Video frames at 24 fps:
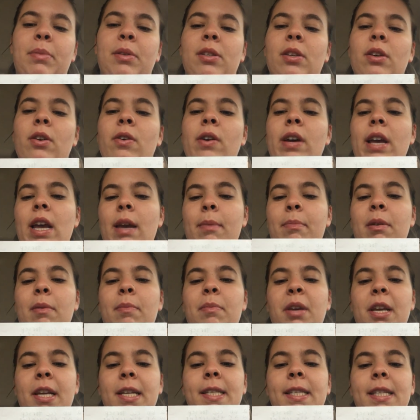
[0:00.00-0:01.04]
So A, B,
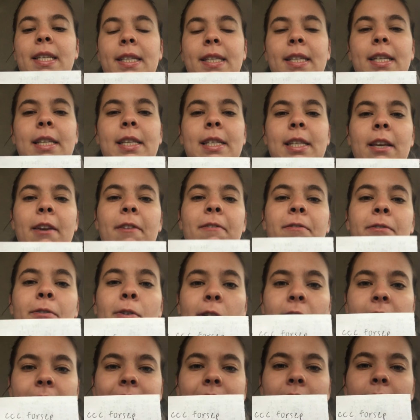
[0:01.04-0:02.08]
B, C, C, C,
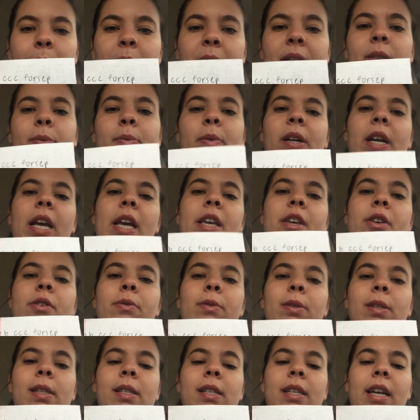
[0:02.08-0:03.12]
forcep is what I
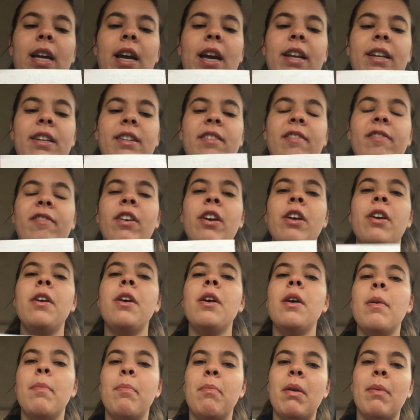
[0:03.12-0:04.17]
used to kind of
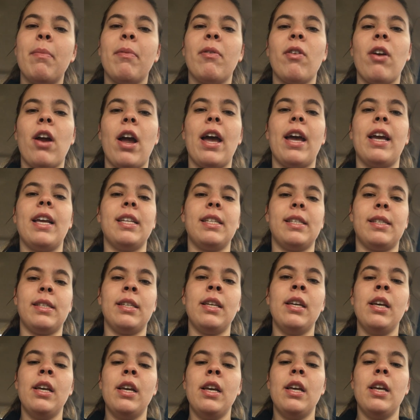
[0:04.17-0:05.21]
memorize
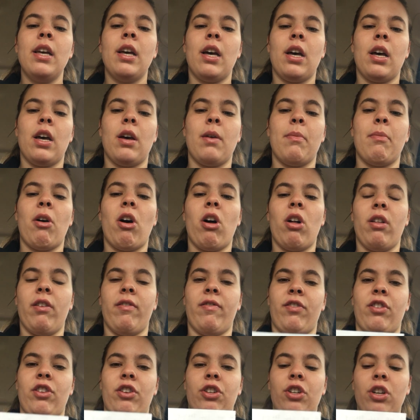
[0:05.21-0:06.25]
all
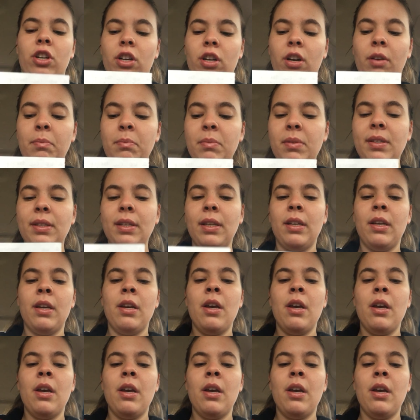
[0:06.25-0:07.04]
of the terms.